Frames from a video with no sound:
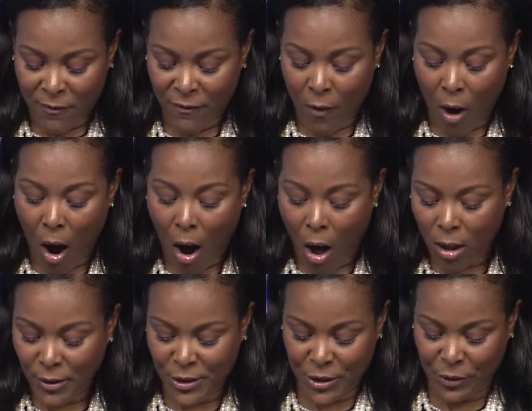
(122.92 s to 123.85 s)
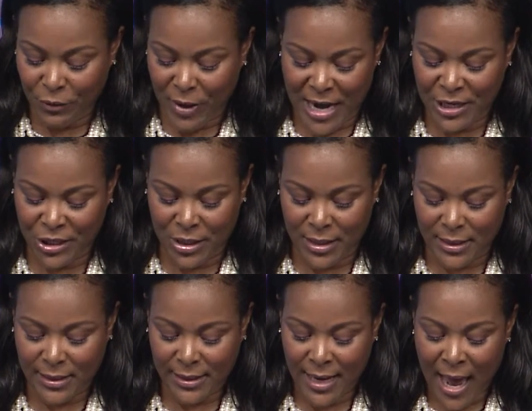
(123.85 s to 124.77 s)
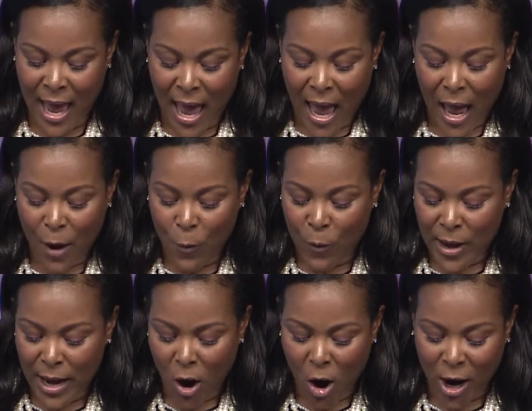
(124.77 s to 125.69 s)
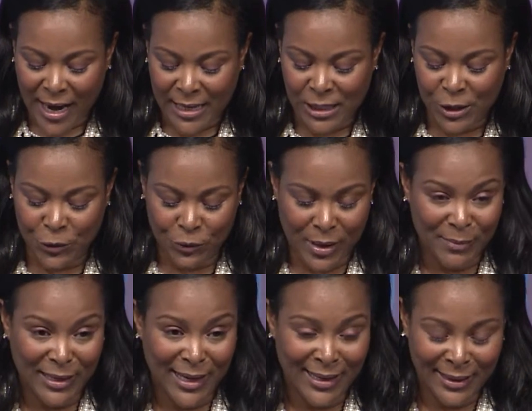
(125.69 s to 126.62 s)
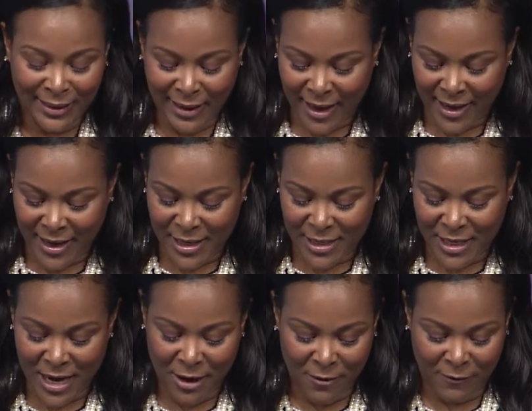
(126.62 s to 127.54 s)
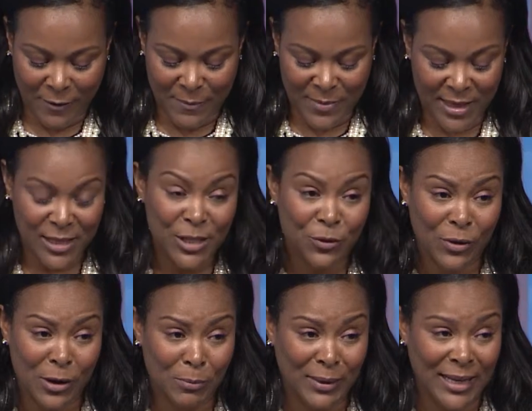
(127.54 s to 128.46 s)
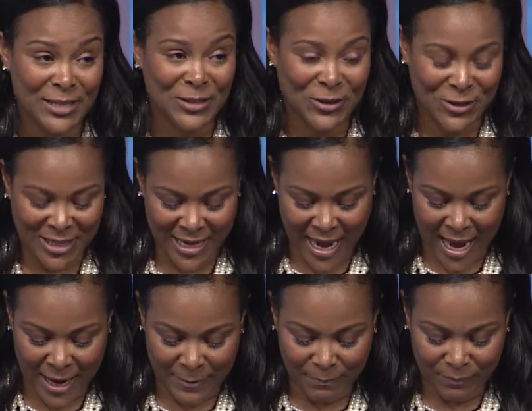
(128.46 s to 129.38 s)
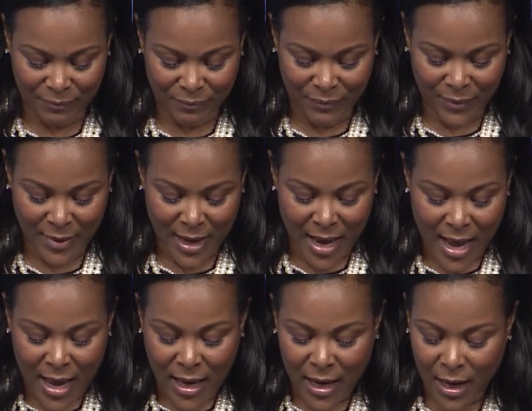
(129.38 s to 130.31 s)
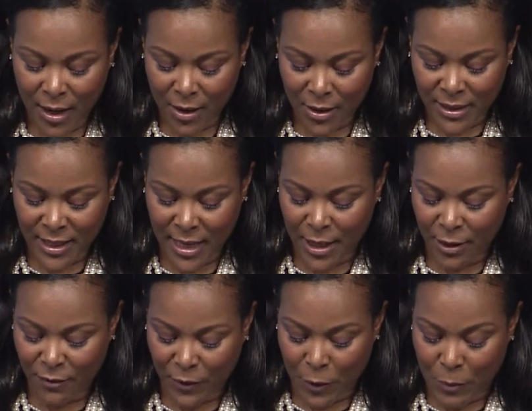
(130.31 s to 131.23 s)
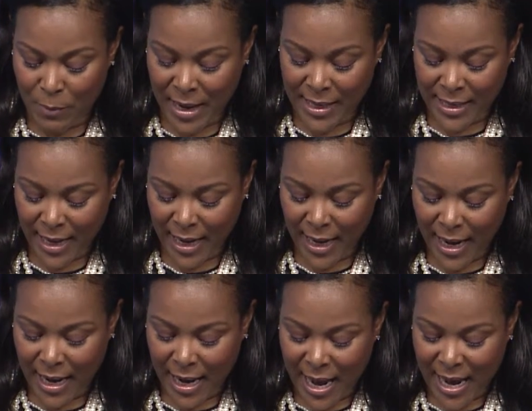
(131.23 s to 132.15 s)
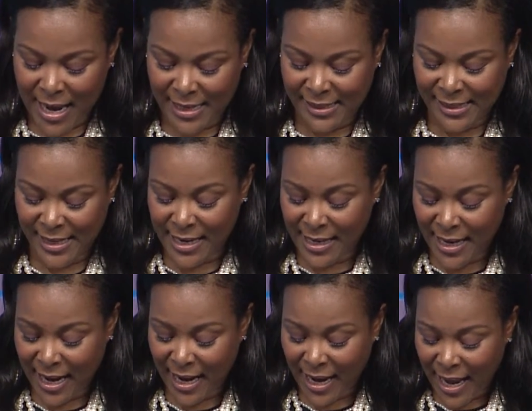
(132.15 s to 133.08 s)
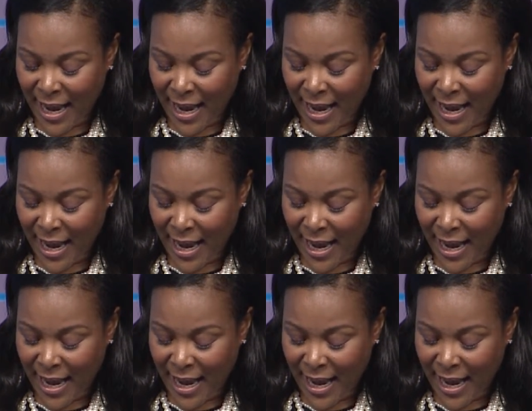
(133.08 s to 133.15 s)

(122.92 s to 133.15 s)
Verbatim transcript: for all generations. And we are extremely lucky to hear from this trailblazer today. Here to interview Mindy is Cindi